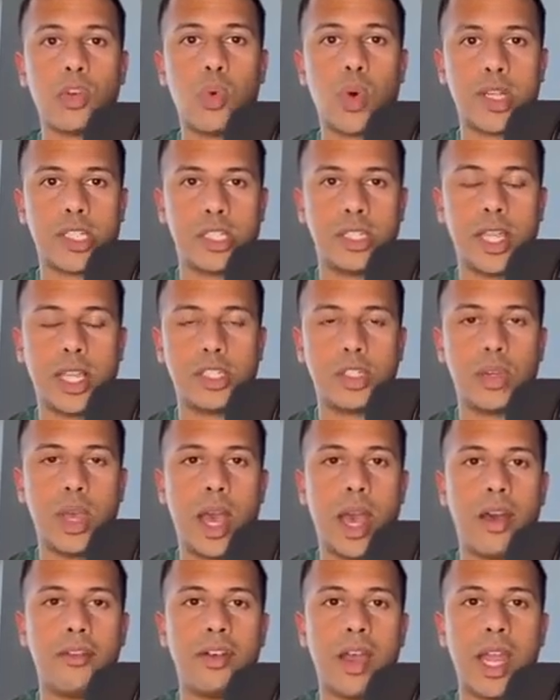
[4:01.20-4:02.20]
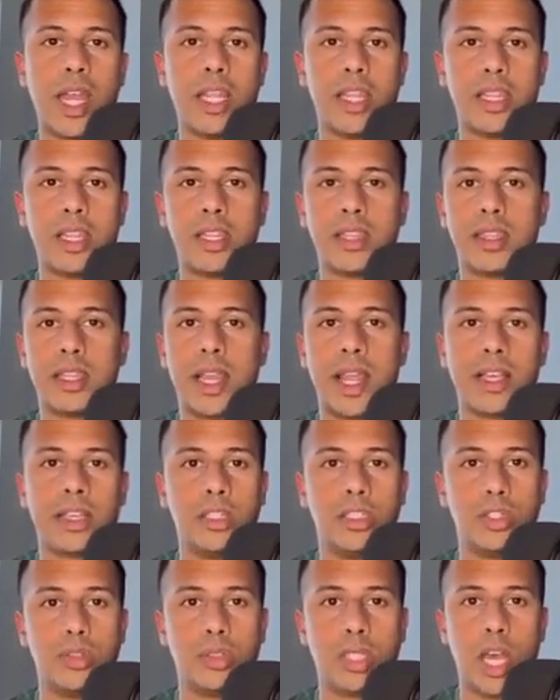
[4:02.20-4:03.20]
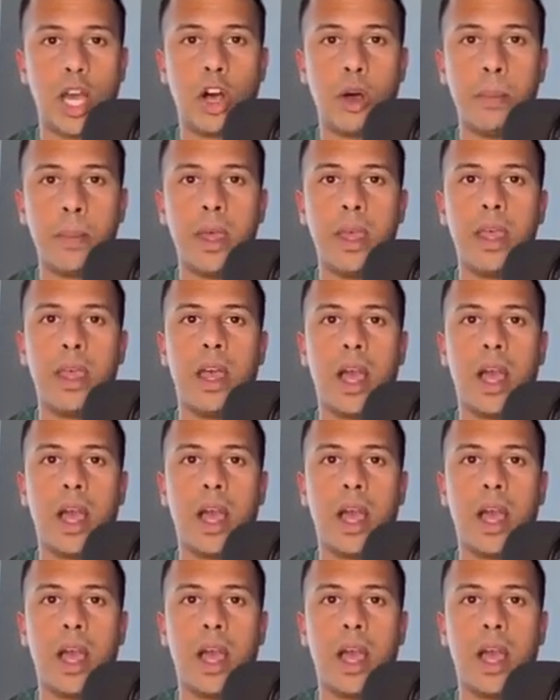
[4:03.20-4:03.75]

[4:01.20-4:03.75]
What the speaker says: question that you have, anything that I can do to help,